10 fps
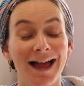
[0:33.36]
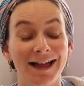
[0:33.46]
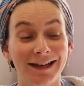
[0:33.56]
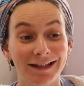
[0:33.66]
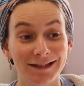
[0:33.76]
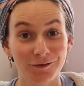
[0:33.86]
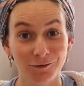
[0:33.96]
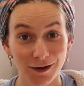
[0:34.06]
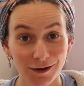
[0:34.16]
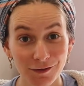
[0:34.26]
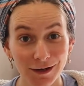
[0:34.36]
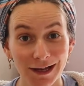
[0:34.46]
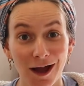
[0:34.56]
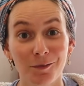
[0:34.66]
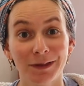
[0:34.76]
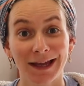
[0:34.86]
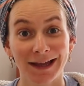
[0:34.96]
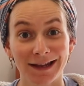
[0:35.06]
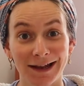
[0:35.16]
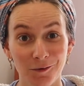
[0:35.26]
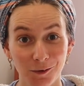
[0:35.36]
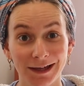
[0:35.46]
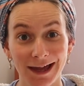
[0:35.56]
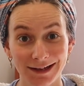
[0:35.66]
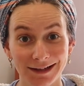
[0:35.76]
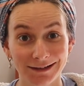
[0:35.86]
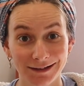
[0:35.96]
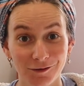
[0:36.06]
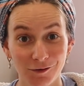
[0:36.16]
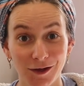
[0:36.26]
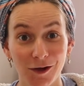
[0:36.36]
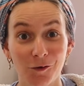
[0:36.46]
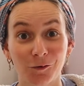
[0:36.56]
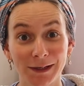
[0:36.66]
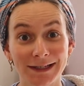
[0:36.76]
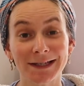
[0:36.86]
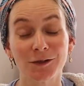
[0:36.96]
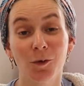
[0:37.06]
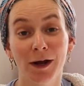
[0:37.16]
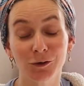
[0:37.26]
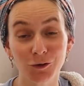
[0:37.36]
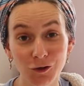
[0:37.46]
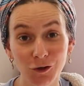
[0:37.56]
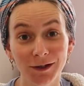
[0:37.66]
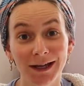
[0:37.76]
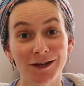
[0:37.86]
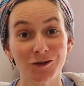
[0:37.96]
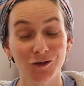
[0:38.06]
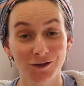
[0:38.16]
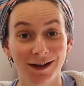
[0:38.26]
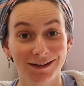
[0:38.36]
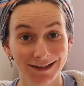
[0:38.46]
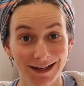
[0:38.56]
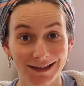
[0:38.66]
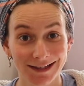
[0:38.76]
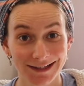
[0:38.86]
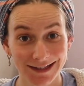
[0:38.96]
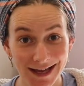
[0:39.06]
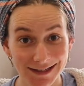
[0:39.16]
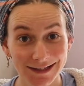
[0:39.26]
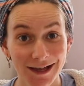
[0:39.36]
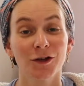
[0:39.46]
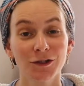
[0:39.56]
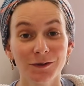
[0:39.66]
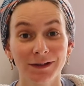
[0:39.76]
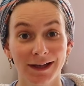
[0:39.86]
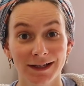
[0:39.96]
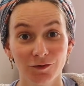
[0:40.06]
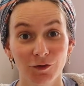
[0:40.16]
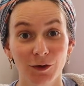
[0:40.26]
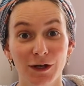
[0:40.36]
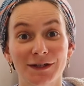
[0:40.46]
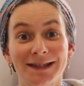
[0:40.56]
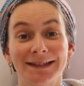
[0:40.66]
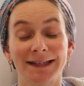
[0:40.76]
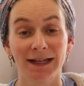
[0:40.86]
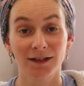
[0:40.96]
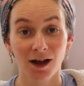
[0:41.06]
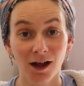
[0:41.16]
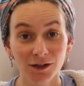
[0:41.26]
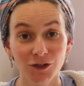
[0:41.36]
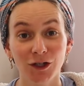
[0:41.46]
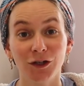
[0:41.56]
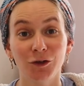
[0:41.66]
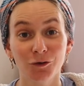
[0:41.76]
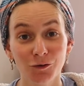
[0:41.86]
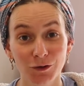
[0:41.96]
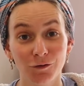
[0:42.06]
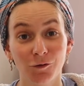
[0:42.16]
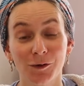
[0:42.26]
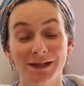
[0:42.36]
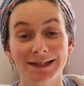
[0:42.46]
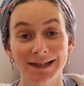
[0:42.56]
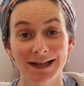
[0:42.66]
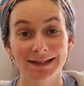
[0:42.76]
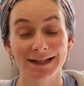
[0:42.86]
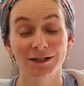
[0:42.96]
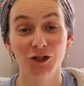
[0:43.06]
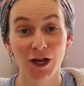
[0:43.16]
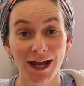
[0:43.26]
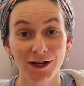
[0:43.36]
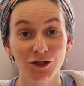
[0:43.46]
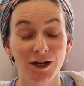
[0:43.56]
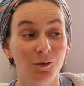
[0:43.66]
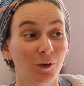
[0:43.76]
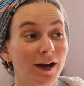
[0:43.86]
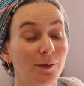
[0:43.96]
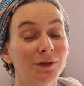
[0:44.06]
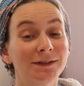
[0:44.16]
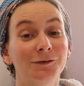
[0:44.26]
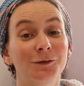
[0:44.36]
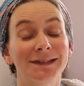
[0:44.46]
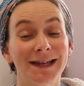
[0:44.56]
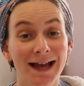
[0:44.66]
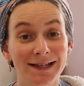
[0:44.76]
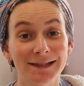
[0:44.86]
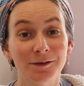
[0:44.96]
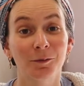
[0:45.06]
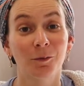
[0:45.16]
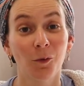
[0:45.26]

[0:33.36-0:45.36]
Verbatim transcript: and it's very, very complicated, and we'll get into the video reasons why you should and should not take this test. Also, in the last few years, the technology used for this test has changed, and we're able to test